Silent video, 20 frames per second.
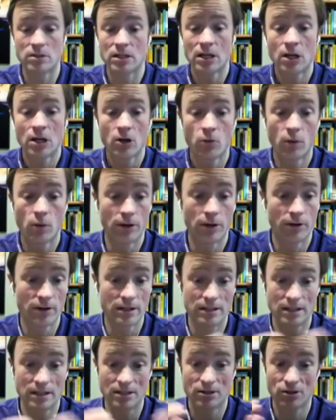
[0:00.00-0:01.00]
whether it's
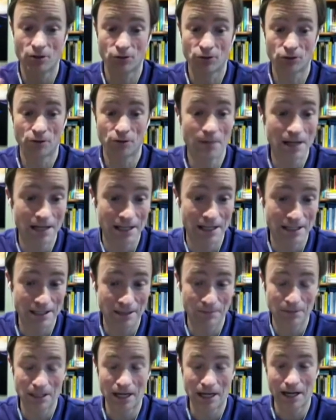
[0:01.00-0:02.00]
in social media
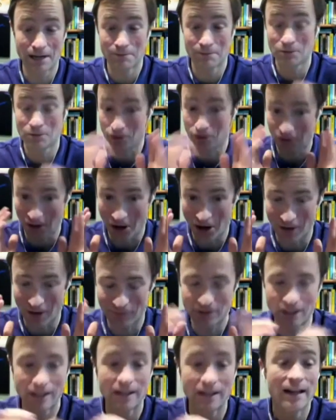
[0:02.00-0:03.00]
sometimes or
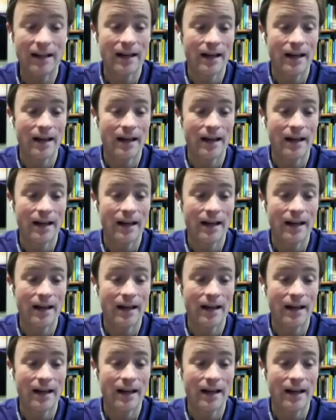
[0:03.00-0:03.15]
often.